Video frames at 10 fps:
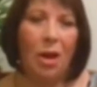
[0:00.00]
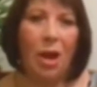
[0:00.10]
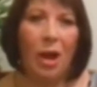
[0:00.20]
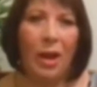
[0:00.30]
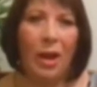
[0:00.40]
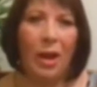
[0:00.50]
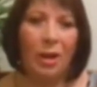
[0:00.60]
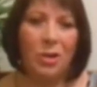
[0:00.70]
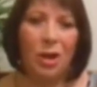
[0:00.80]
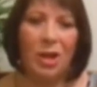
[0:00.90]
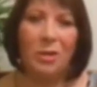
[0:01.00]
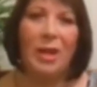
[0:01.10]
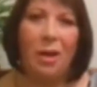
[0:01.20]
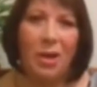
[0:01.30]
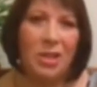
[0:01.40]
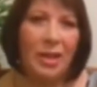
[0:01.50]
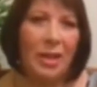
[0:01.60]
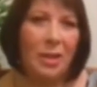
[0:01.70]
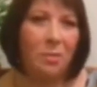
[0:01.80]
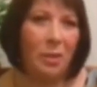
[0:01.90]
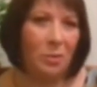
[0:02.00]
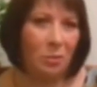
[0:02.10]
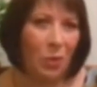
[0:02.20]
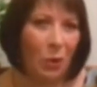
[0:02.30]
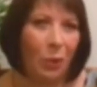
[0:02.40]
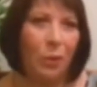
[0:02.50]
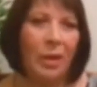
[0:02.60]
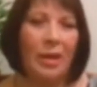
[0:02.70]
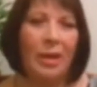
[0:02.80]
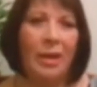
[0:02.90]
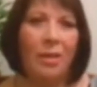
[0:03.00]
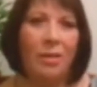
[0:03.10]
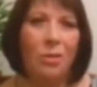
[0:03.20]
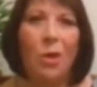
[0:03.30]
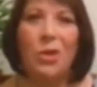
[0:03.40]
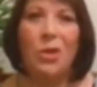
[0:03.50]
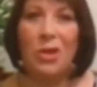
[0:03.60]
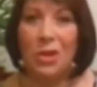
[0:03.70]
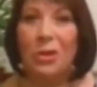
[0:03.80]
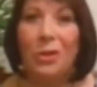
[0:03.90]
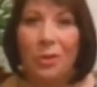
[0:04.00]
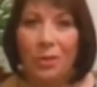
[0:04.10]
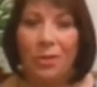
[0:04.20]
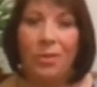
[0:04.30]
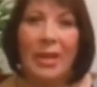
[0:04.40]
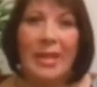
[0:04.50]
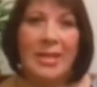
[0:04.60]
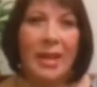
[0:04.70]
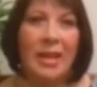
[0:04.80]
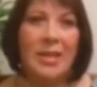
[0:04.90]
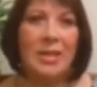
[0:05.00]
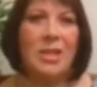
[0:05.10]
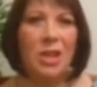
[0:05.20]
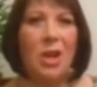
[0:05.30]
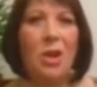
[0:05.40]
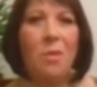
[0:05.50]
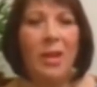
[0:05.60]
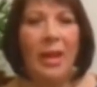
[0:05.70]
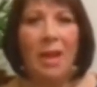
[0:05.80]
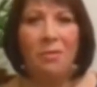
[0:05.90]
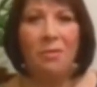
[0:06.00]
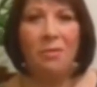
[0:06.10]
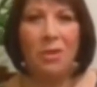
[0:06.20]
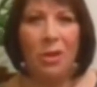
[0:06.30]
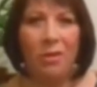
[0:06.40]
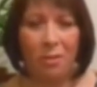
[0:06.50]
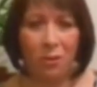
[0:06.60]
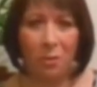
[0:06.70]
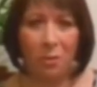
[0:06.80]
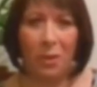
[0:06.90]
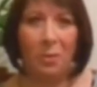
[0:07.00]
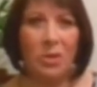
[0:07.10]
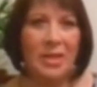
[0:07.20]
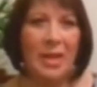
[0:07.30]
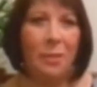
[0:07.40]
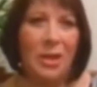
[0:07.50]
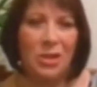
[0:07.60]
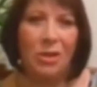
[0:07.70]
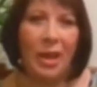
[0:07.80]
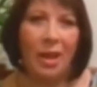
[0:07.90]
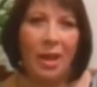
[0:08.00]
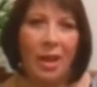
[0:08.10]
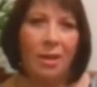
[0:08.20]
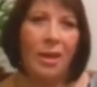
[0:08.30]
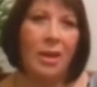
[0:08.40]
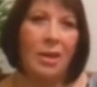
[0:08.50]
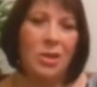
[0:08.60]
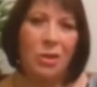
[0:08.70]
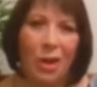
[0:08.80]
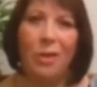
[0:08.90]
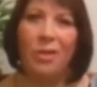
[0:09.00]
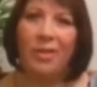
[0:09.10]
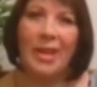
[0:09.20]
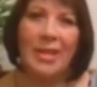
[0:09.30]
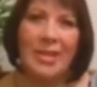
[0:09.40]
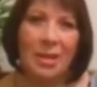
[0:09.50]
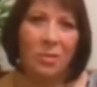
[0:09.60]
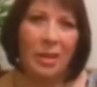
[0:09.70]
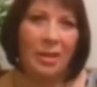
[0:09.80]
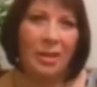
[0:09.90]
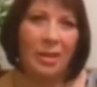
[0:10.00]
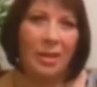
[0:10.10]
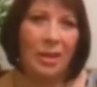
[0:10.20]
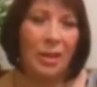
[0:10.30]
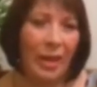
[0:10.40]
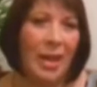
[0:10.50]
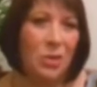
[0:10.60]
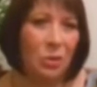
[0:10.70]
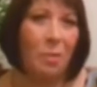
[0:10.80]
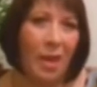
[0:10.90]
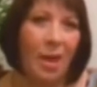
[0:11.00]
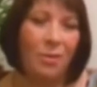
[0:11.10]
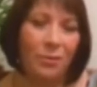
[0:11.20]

I try to encourage to let people know not to do these days. And there's so many avenues for people to tap into now to know that that's something that you can talk about.